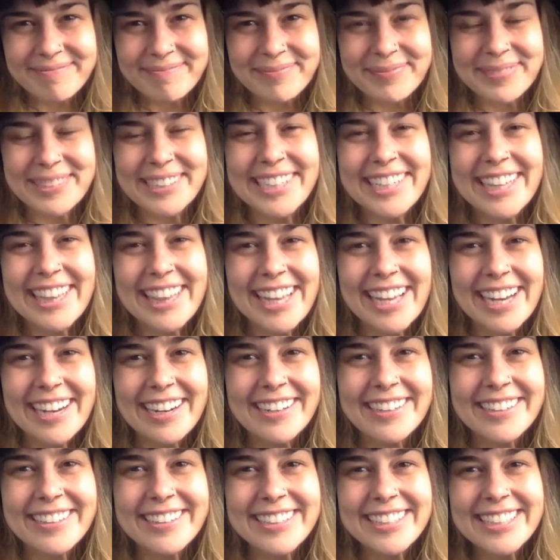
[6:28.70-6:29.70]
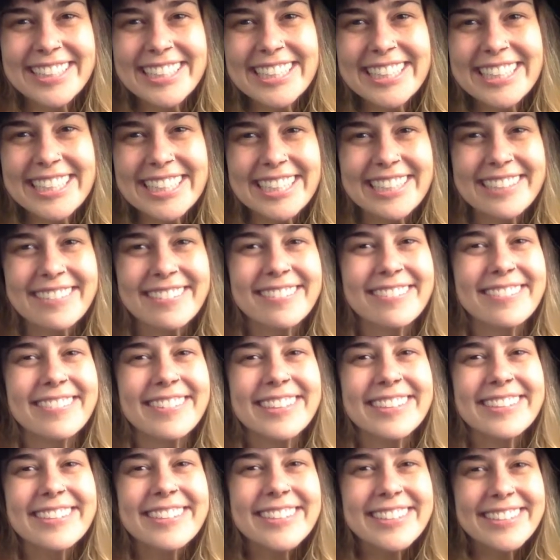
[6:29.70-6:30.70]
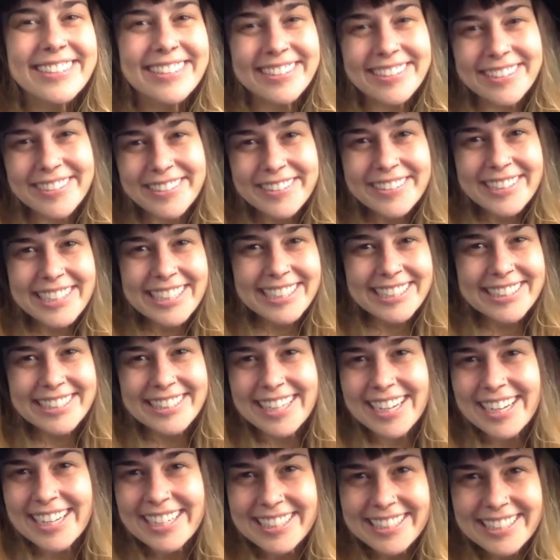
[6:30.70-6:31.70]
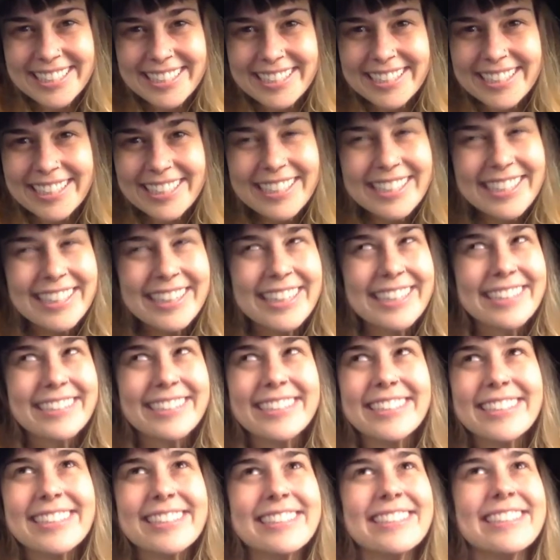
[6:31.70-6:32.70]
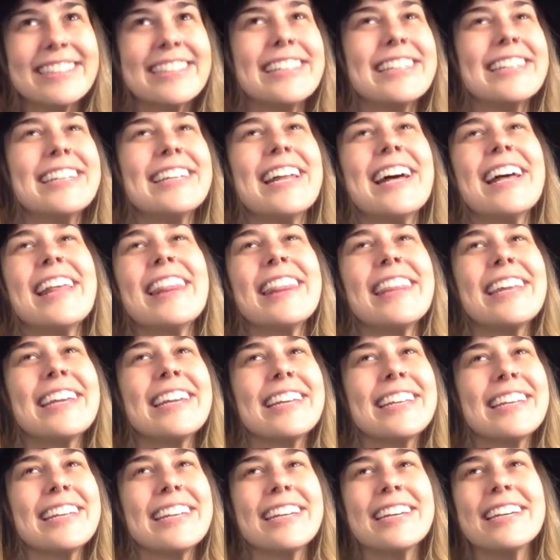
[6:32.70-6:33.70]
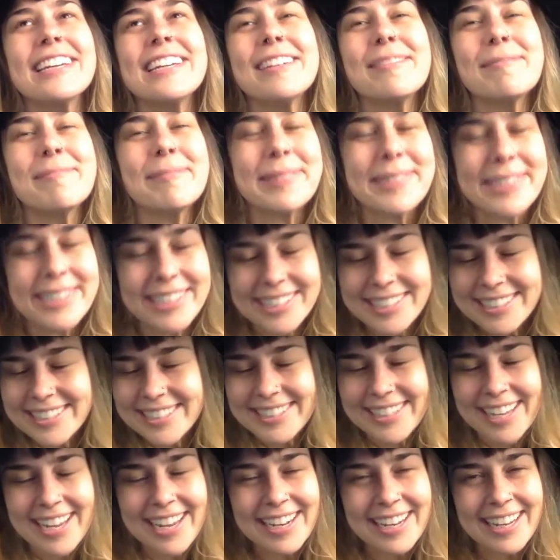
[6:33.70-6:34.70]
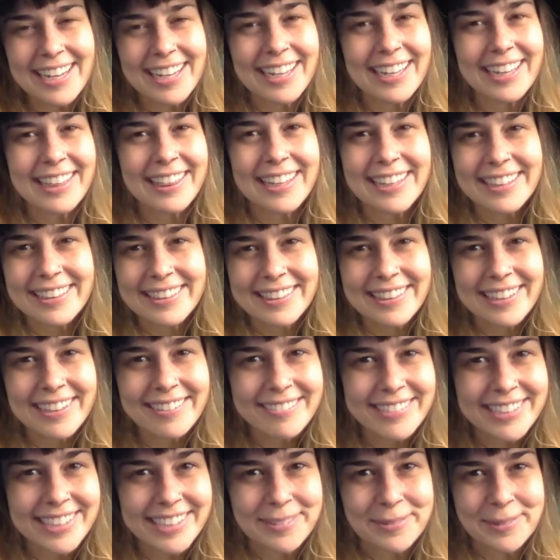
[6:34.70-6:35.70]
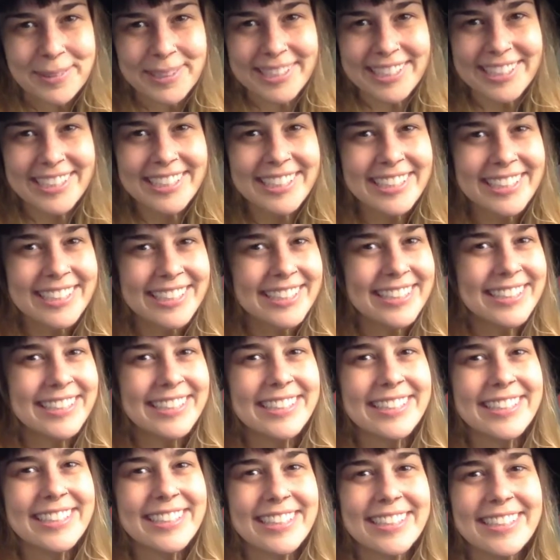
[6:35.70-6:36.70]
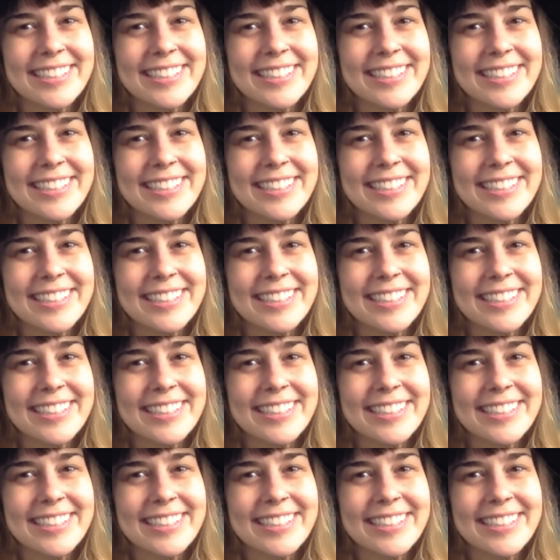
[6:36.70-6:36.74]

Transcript: breathe out and feel so excited. There is nothing more exciting than loving what is.